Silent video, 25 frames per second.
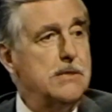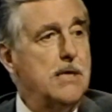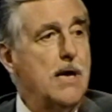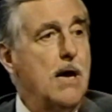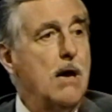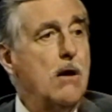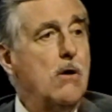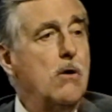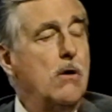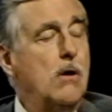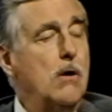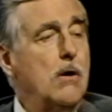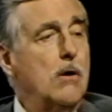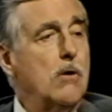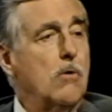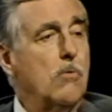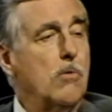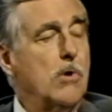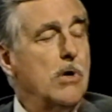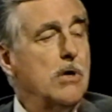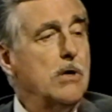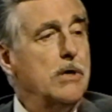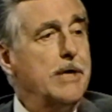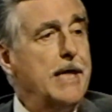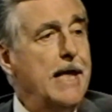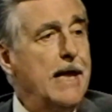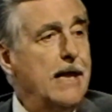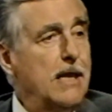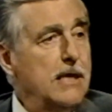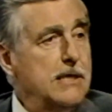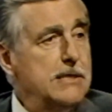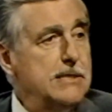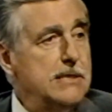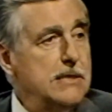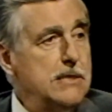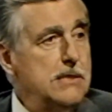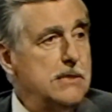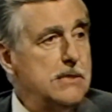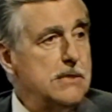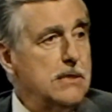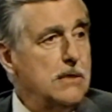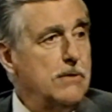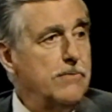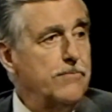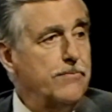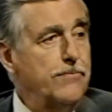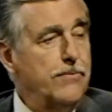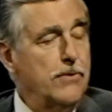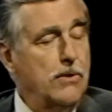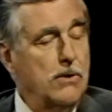now where galaxies
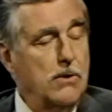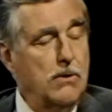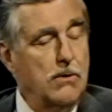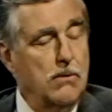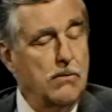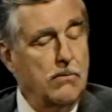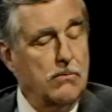of uh,